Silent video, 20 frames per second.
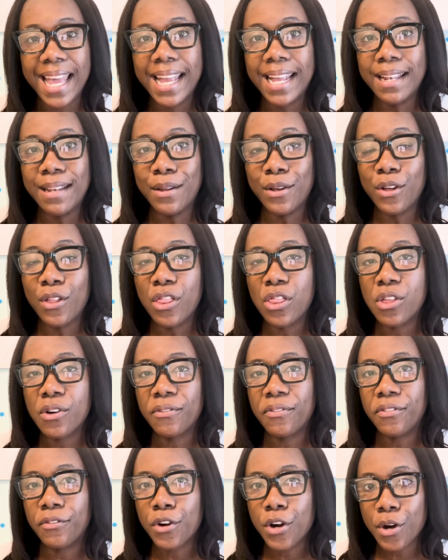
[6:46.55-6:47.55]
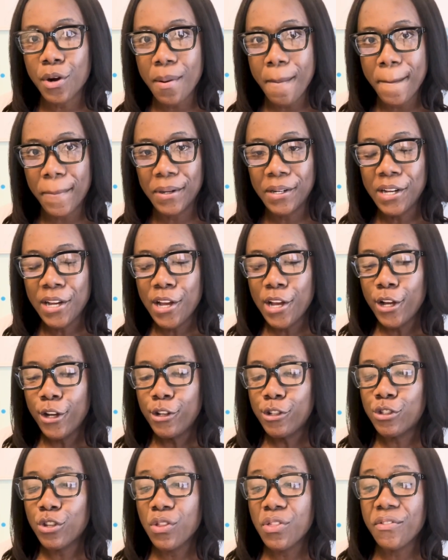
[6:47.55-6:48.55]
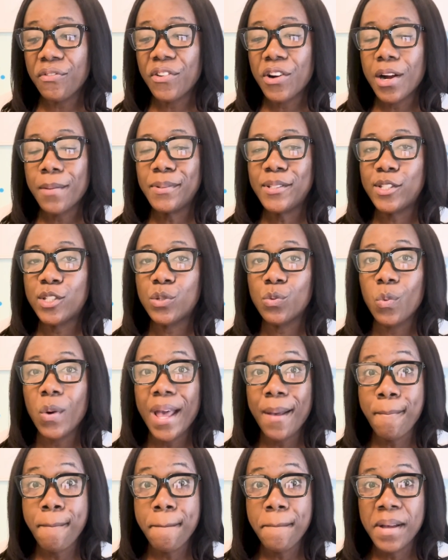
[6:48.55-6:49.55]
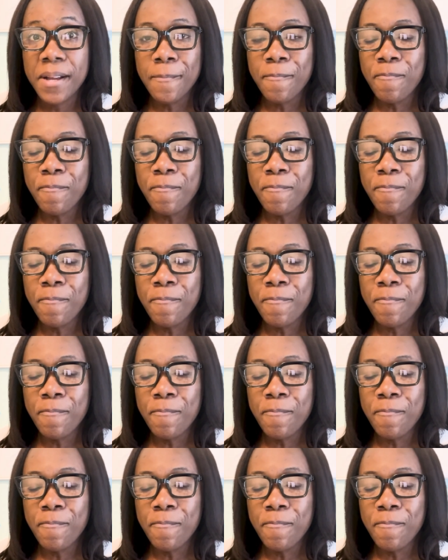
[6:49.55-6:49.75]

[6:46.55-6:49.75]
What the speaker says: in the verb. So the verb swim,